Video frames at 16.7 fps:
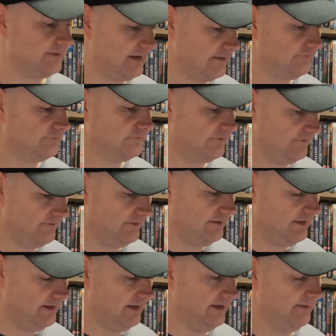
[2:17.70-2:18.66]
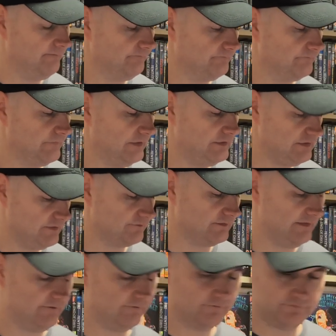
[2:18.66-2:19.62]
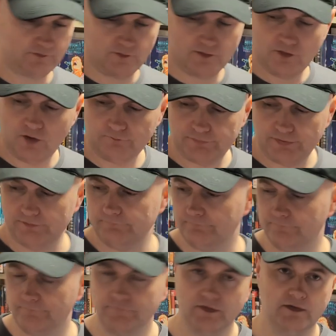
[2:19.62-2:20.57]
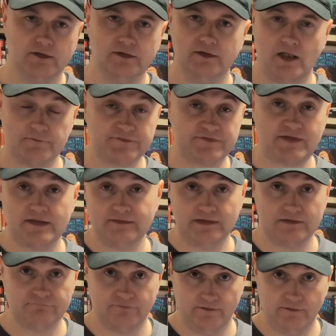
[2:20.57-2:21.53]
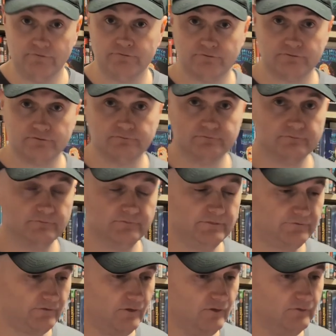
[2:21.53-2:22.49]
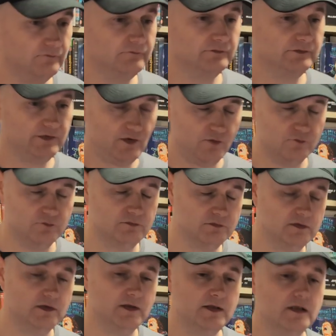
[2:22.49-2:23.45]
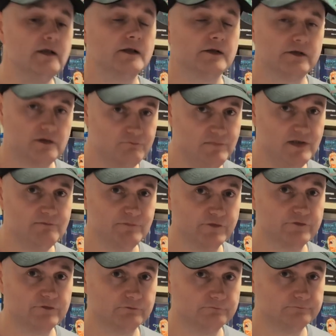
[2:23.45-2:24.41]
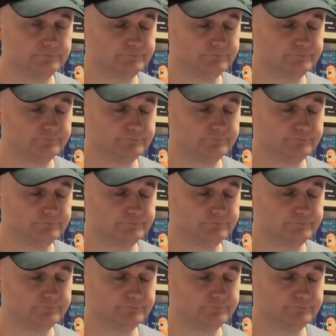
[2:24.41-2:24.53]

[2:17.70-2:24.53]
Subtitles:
get to the new releases. Now I hope I'm standing for this, so you know, commitment.